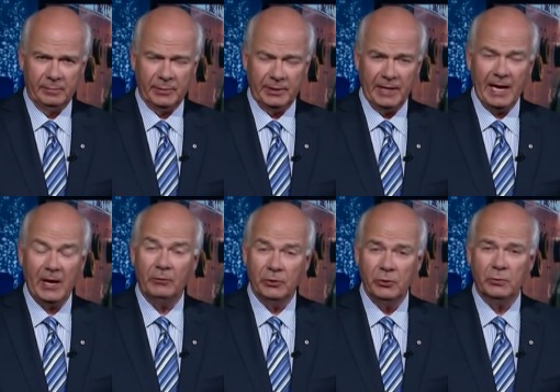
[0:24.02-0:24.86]
But
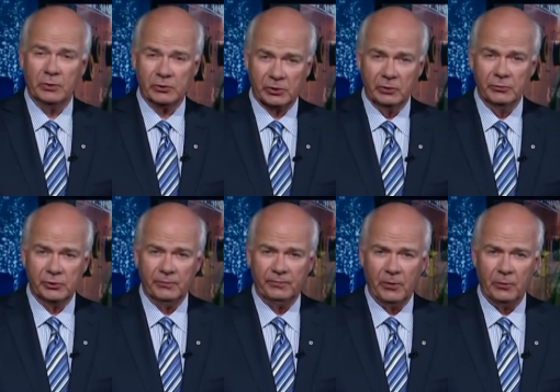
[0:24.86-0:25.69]
now, new
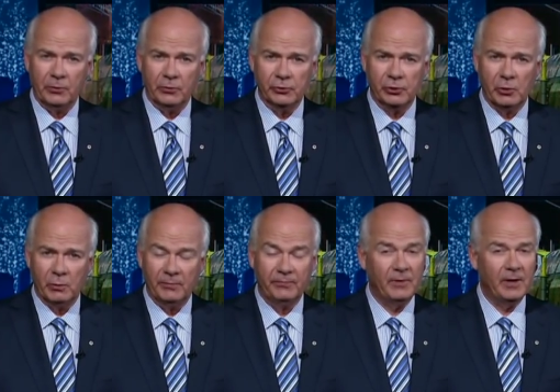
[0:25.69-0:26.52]
exclusive photos show
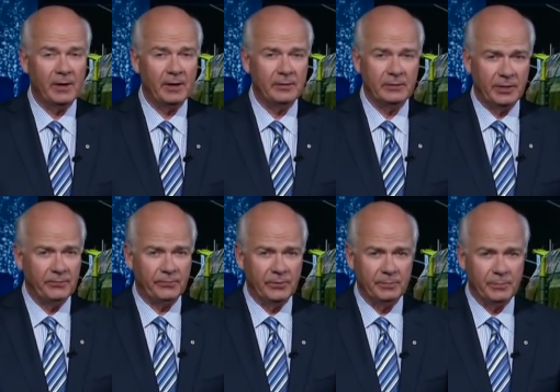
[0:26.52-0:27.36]
a far
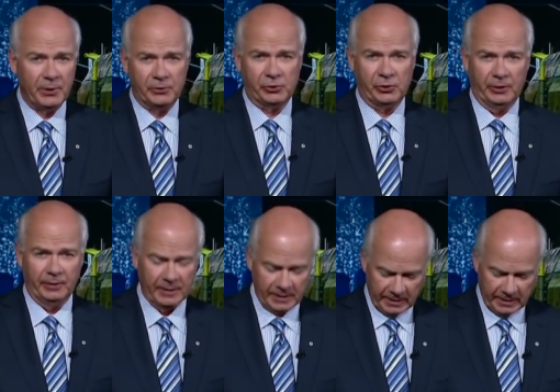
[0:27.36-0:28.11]
different picture.